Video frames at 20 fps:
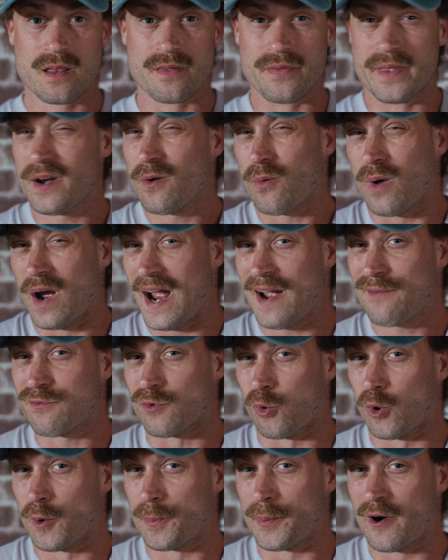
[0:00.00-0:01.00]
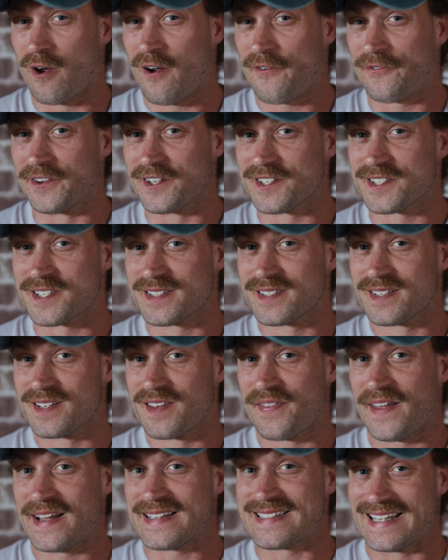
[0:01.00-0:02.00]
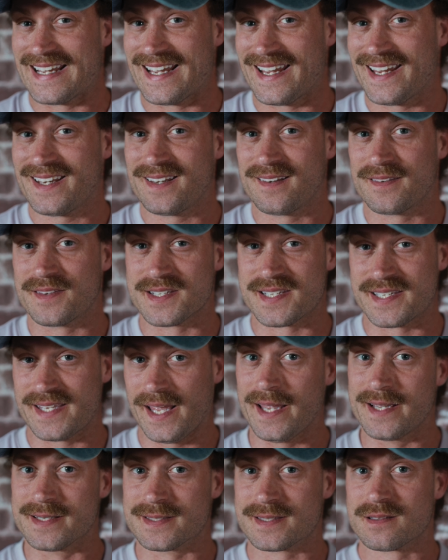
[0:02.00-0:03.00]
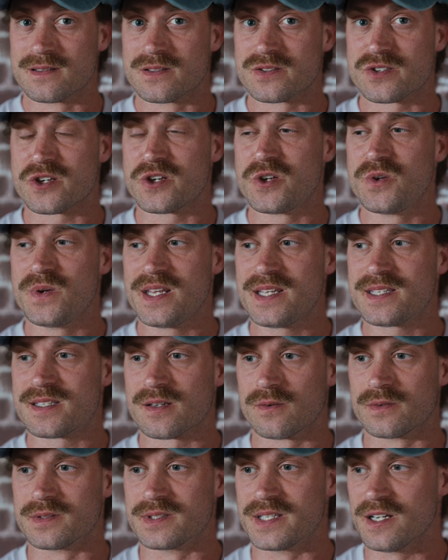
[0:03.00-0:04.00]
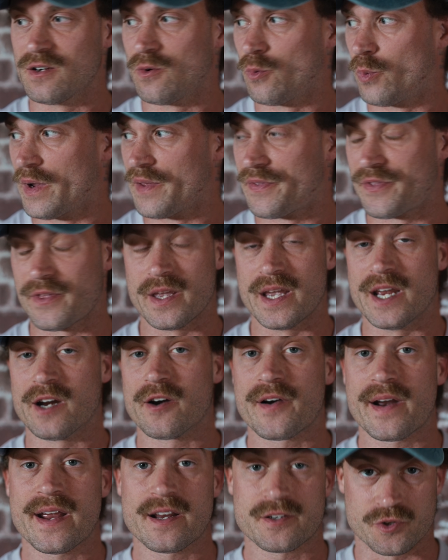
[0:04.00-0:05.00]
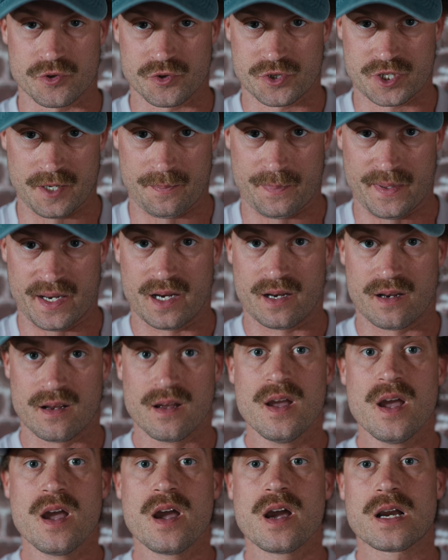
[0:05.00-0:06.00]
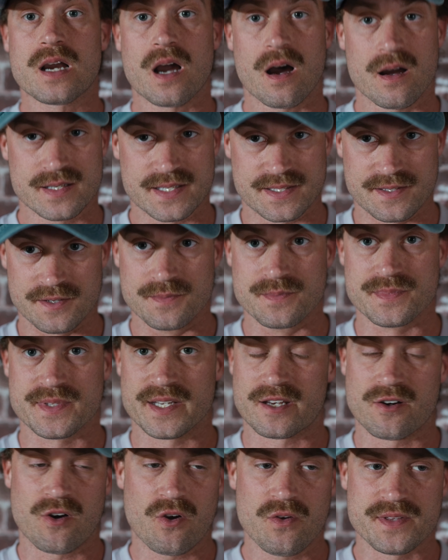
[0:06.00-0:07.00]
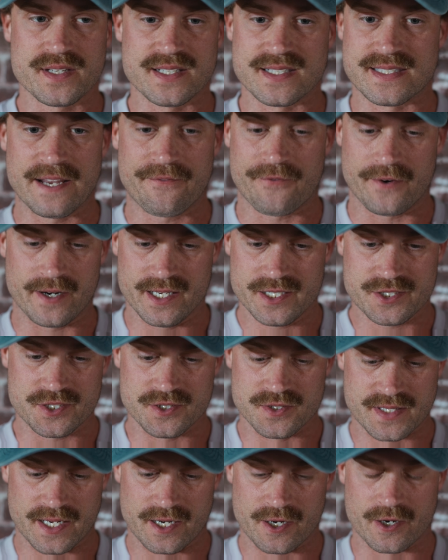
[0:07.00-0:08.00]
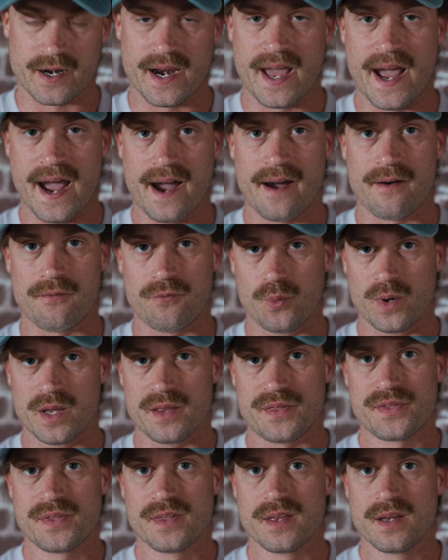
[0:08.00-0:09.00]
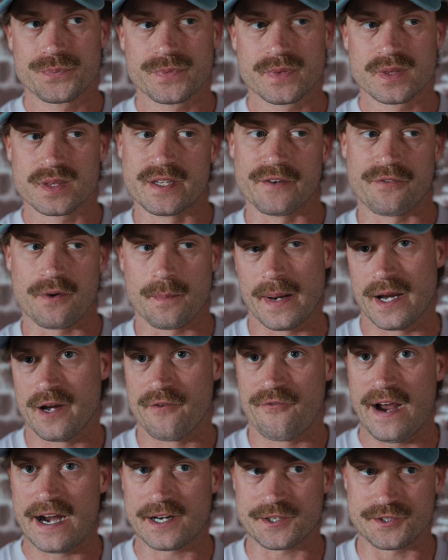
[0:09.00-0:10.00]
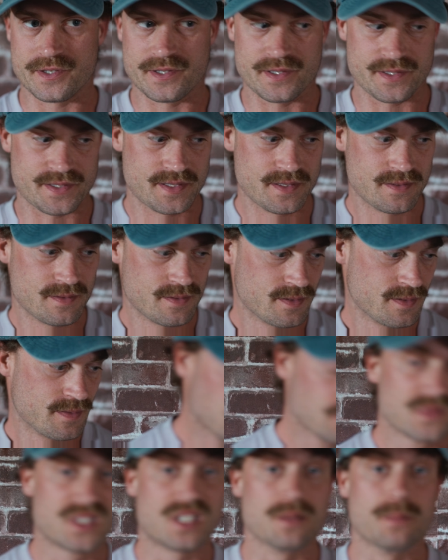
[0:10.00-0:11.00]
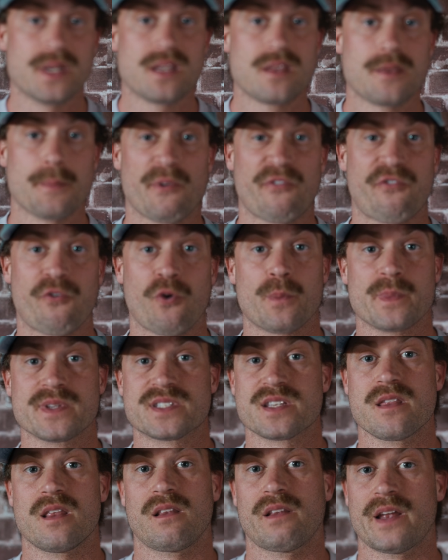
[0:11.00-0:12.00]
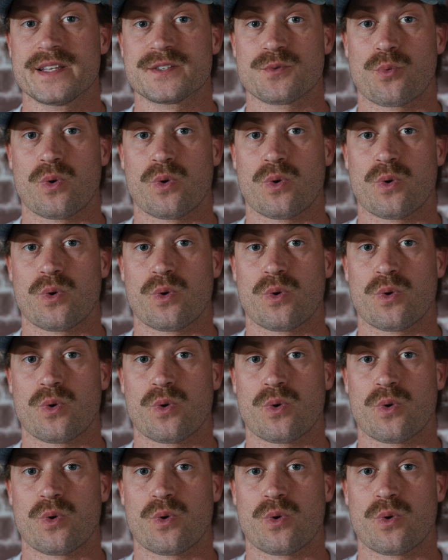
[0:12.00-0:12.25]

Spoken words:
they don't have a corporate office that's in the States. So you need to deal with international shipping, customs, like and all these different issues that you're gonna have with different manufacturers. To me, the performance of the lens